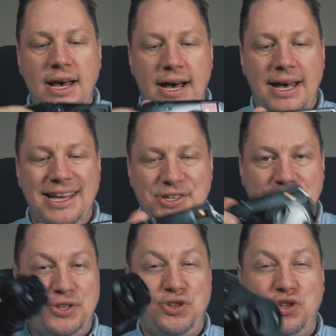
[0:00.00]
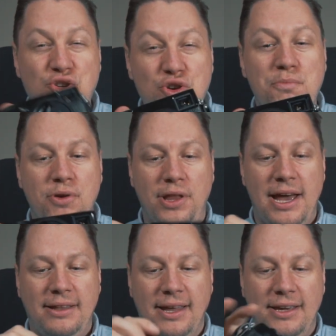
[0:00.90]
Uh, it's just super
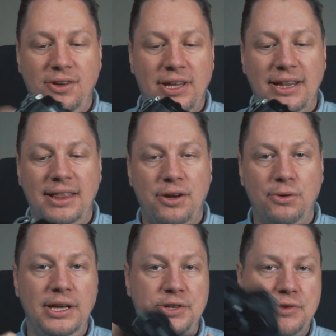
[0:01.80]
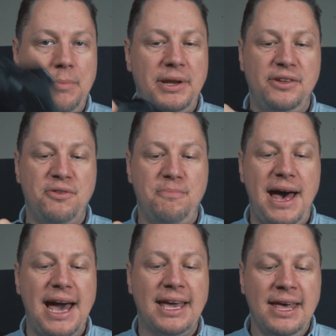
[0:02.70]
light, like you can literally drop it in your
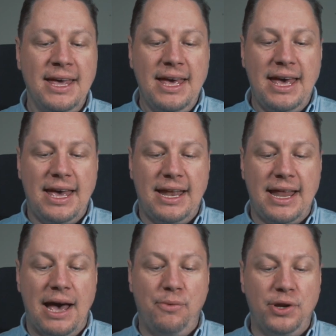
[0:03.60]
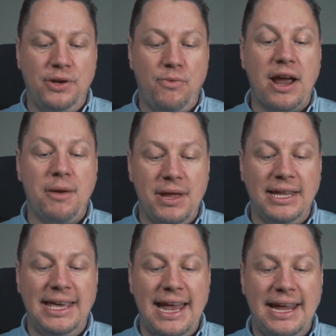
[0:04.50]
bag. And I would
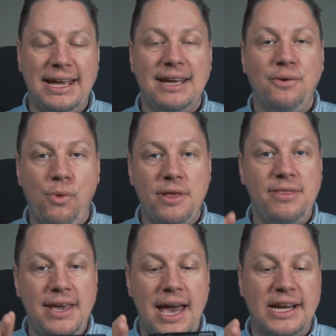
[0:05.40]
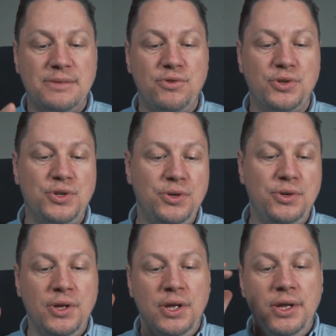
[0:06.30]
recommend getting with the X Pro
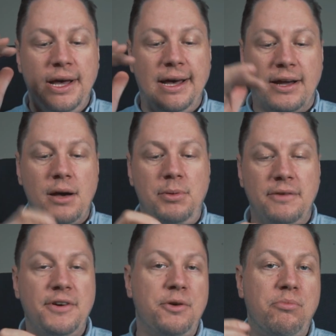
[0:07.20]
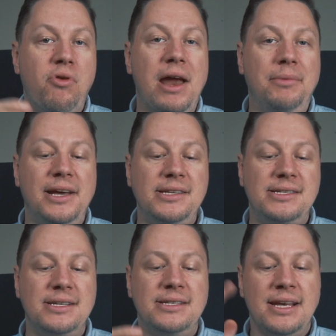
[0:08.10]
2 a couple of other prime
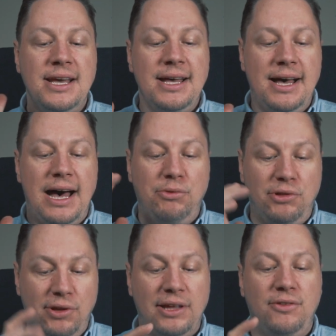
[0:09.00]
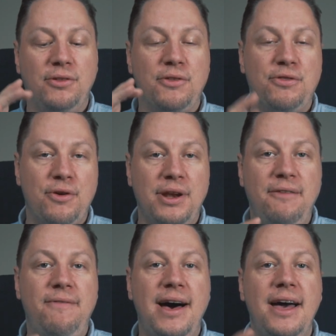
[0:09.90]
lenses. I would look into the
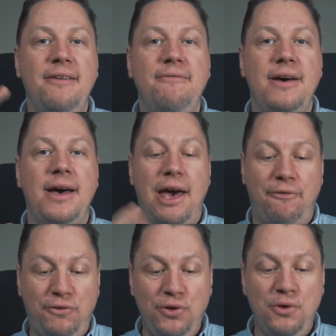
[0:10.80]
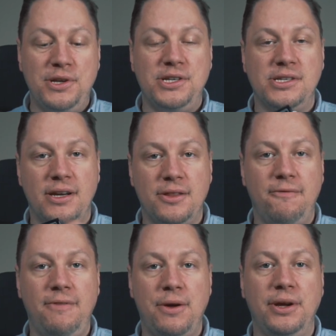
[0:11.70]
35 f2, which is another
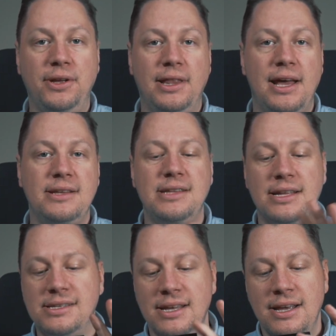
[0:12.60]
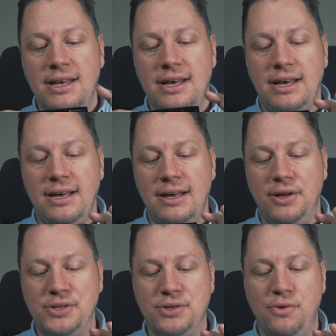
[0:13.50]
very good lens that's
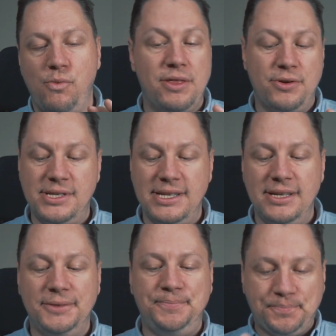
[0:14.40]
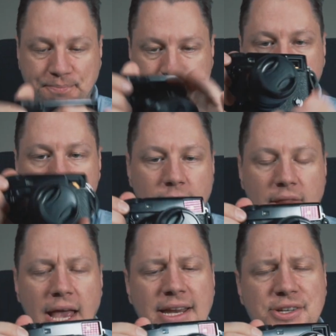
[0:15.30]
also weather sealed
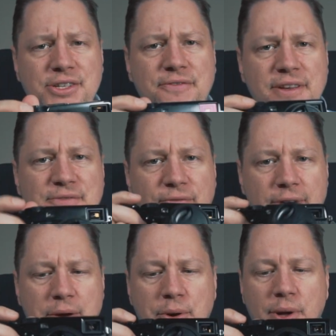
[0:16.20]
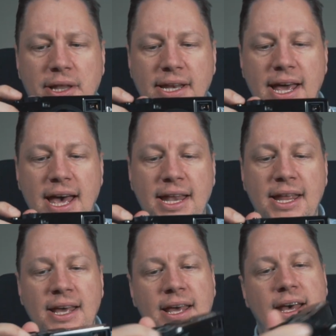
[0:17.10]
and it just fits very well in the hand.